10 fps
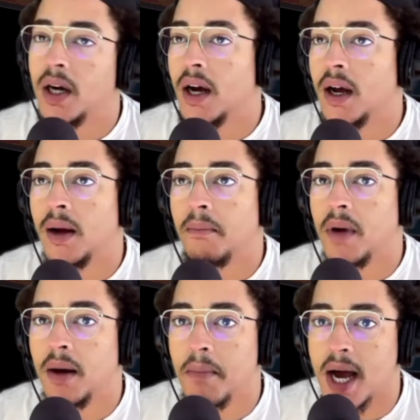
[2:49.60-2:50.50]
um,
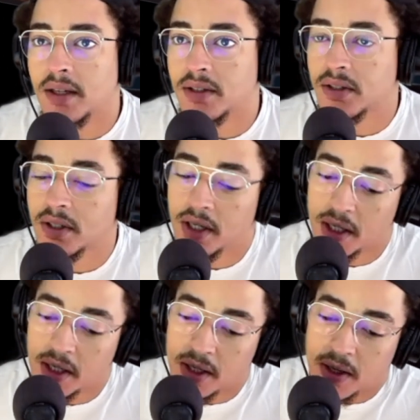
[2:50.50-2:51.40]
Hamas
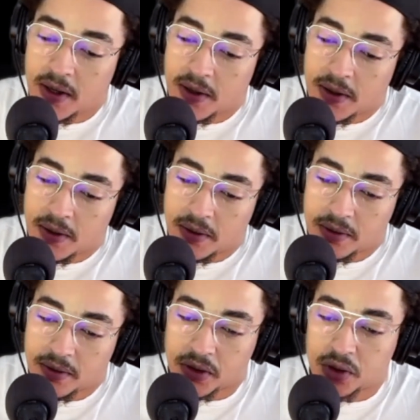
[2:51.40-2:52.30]

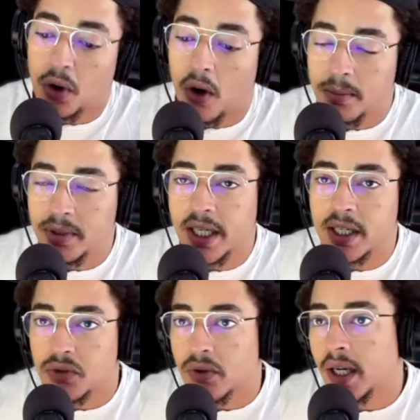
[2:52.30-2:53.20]
stormed
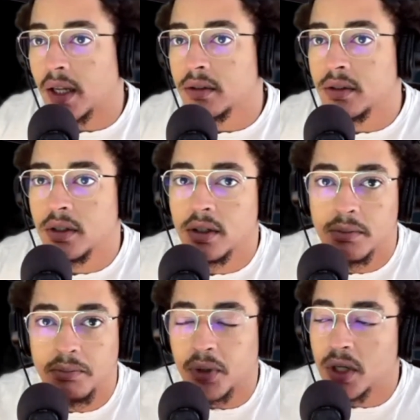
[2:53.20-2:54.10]
Israel
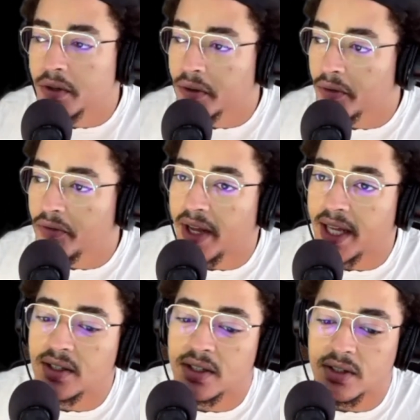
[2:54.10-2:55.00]
broke through
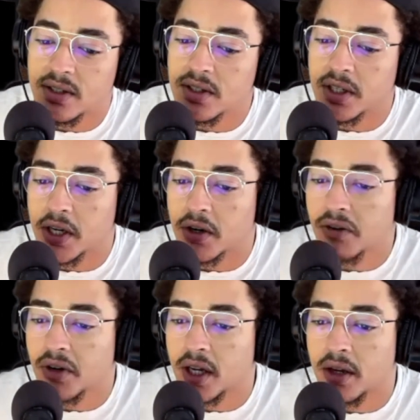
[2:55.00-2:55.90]
fences and
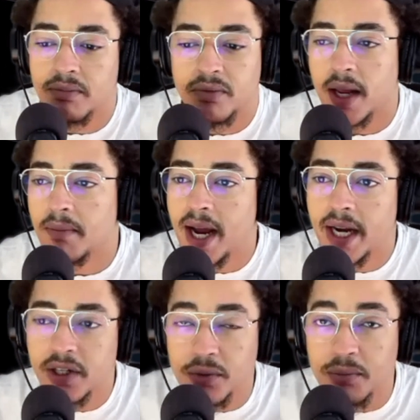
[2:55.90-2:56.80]
security. They
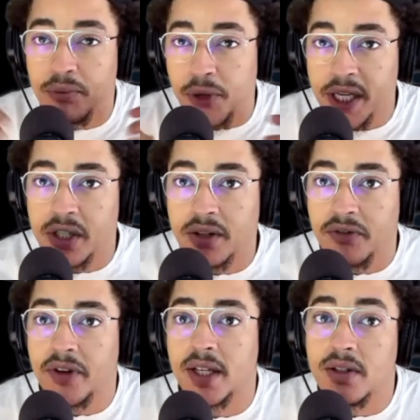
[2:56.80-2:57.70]
managed to breach the
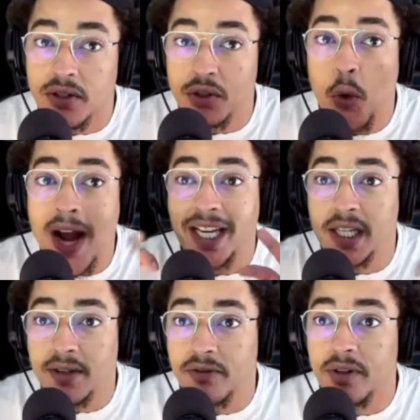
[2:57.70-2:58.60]
fence in 20
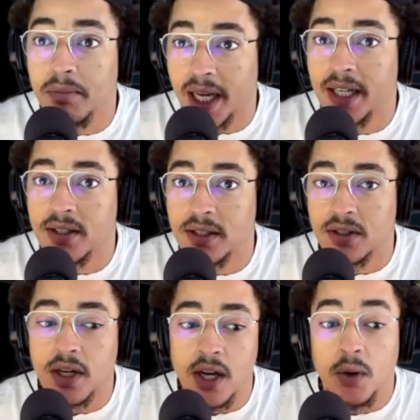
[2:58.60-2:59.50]
different
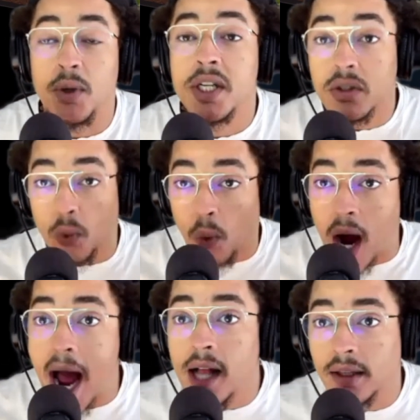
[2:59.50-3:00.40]
places, which is
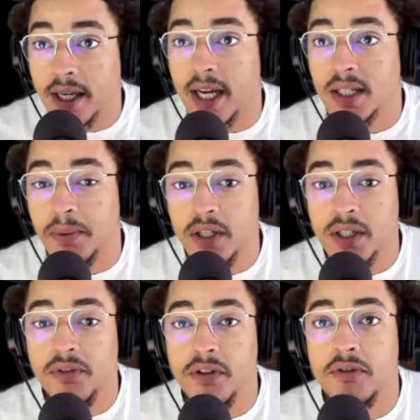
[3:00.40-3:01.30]
wild, guys, because if you're